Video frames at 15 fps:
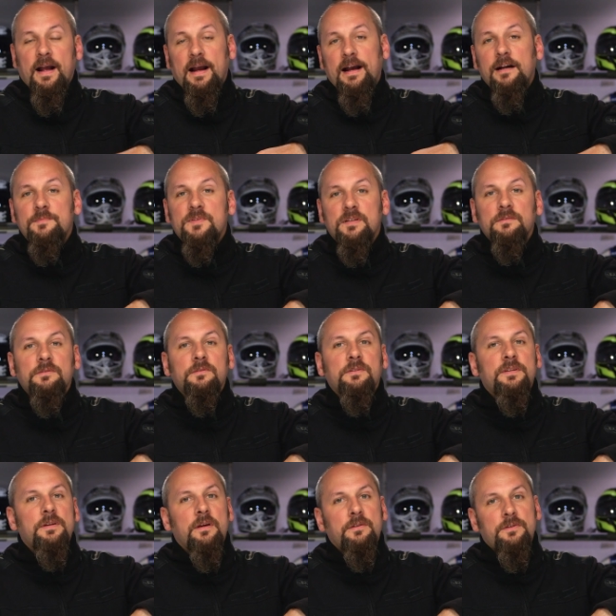
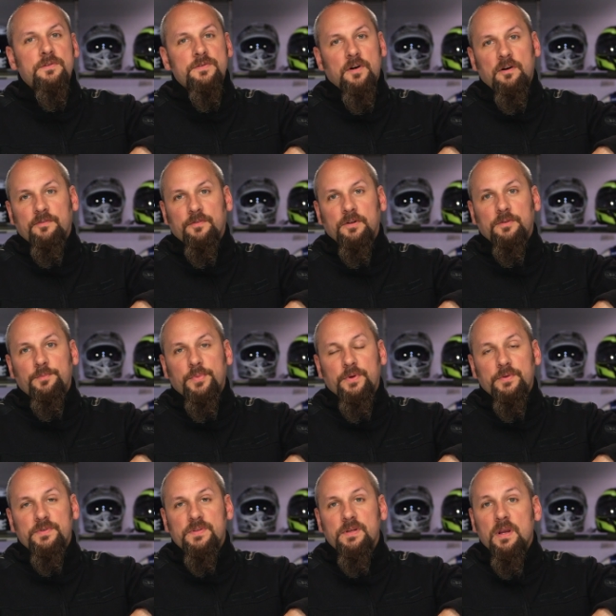Absolutely, you can use off-road
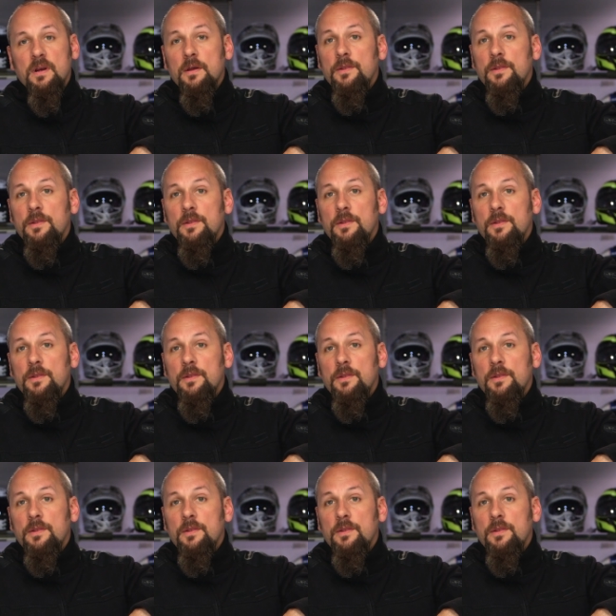boots.